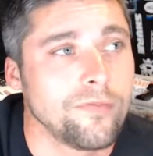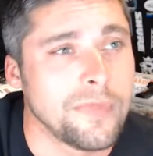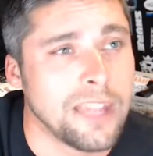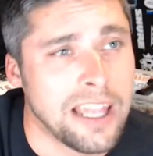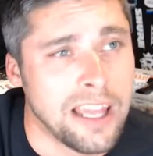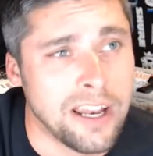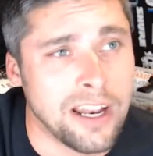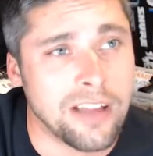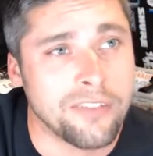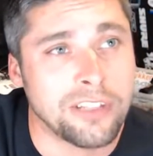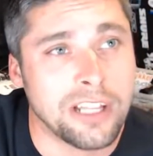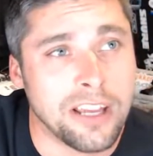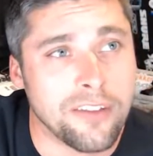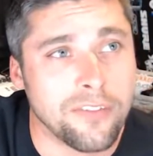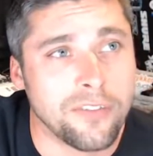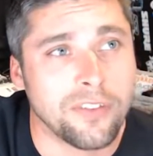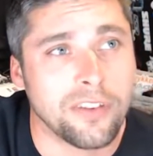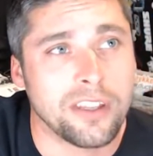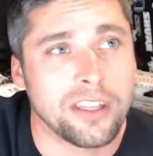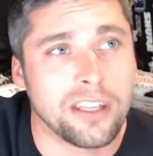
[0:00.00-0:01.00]
I
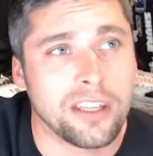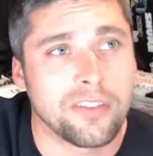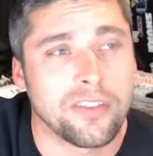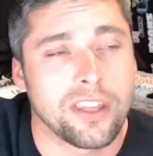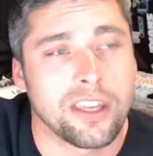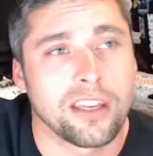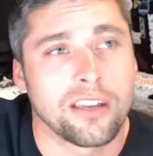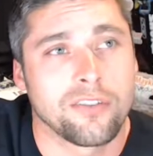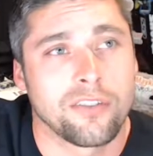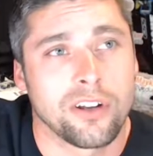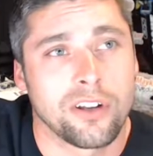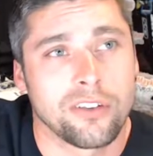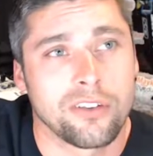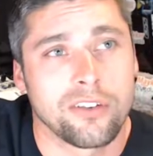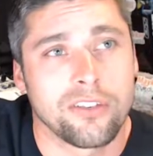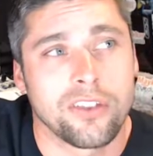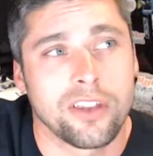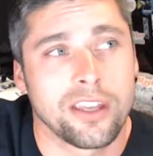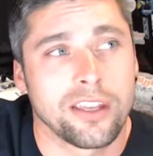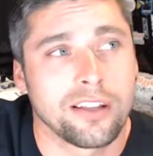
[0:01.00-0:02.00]
definitely could think of other
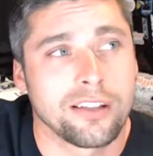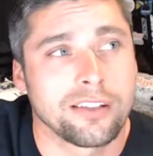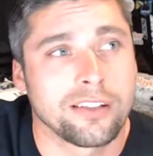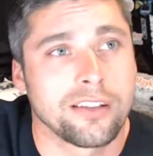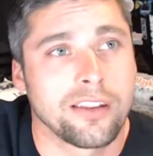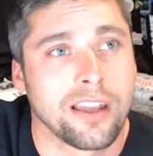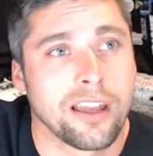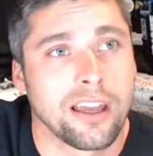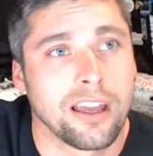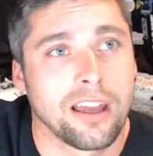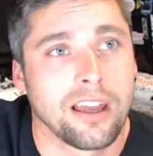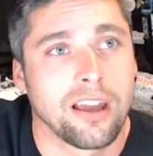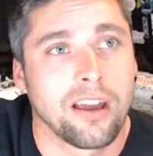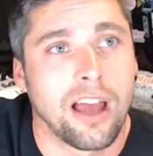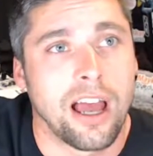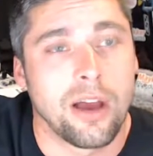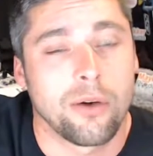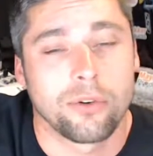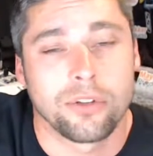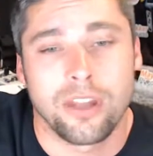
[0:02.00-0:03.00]
things that
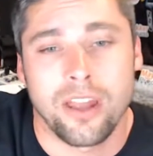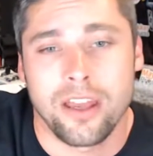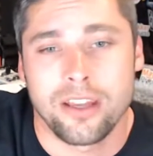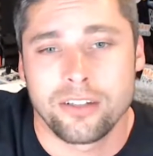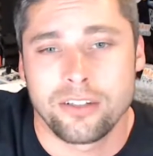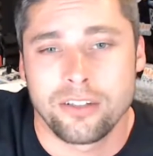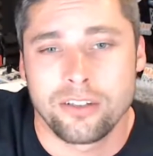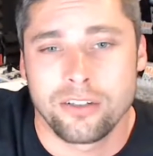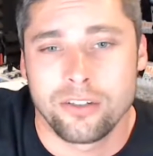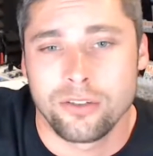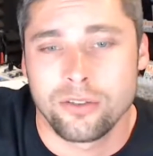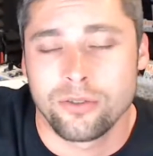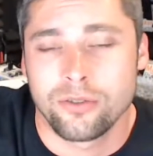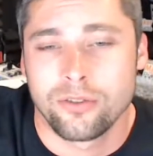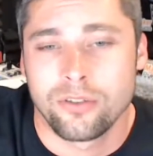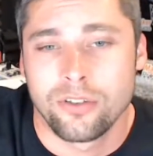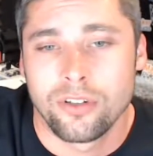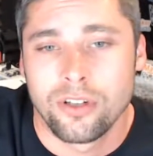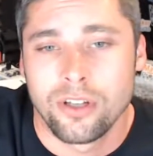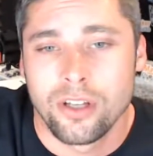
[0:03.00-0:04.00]
I would like to do.
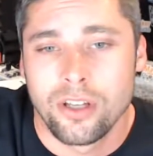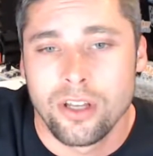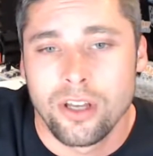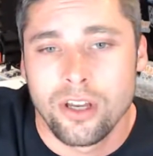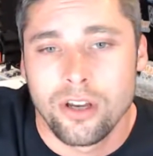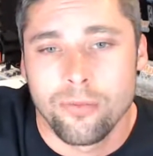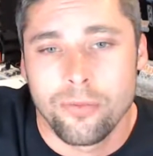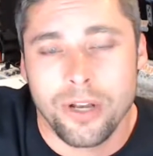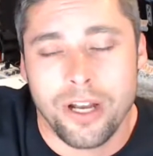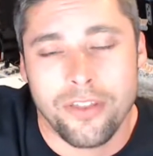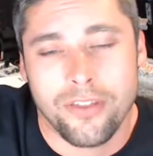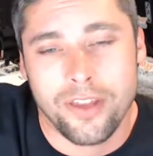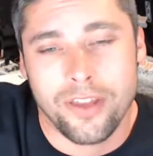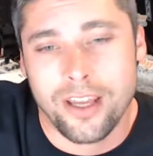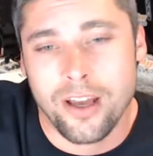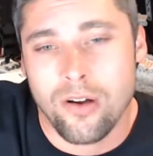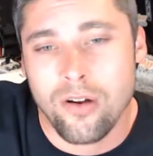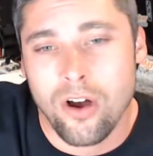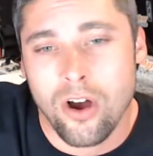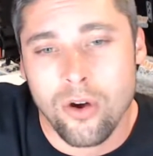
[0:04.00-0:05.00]
But I think
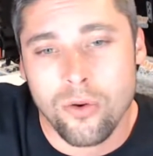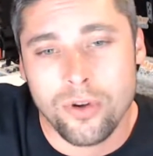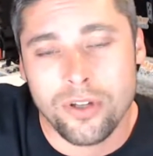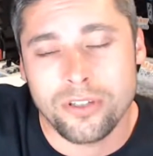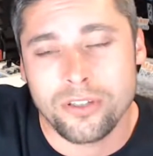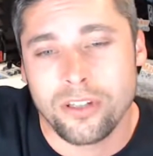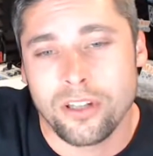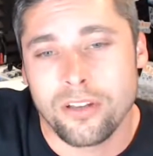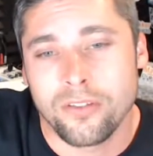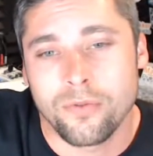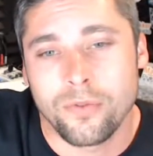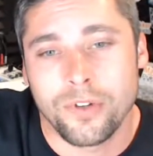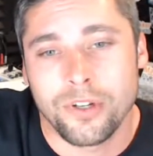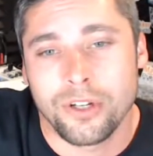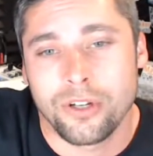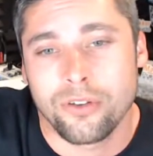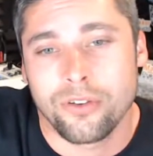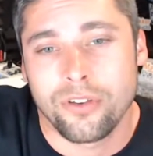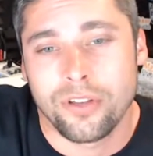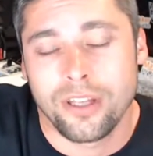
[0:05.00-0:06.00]
I'll always love
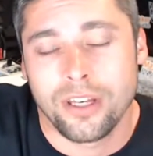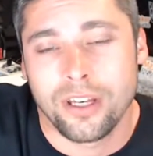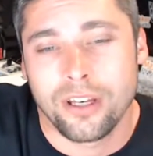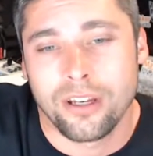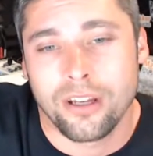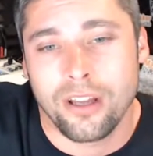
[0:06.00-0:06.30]
window cleaning.